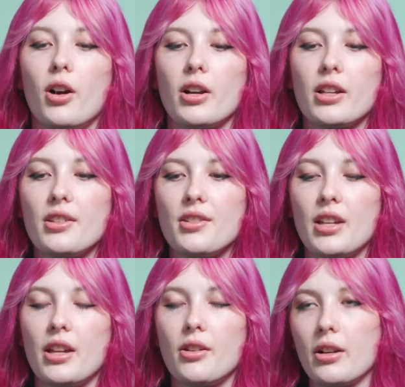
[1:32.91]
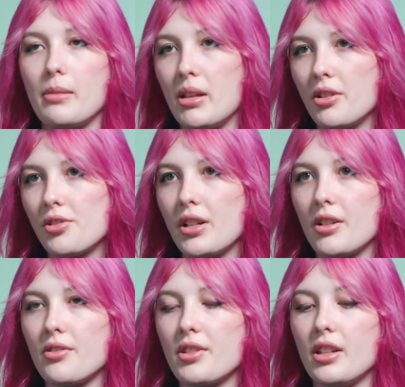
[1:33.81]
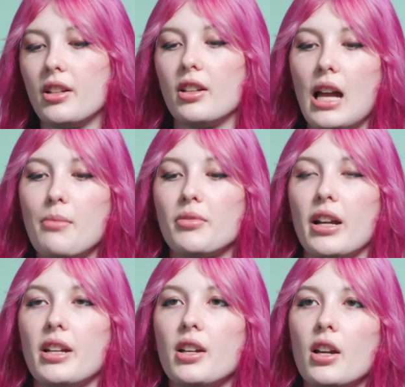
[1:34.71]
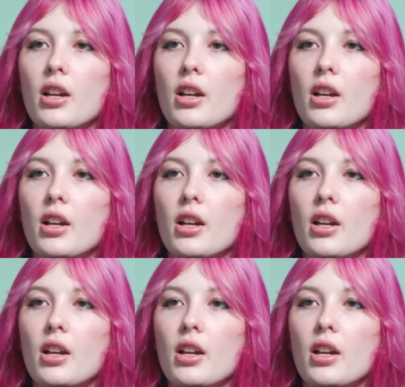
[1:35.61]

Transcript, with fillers: artists and art administrators can collaborate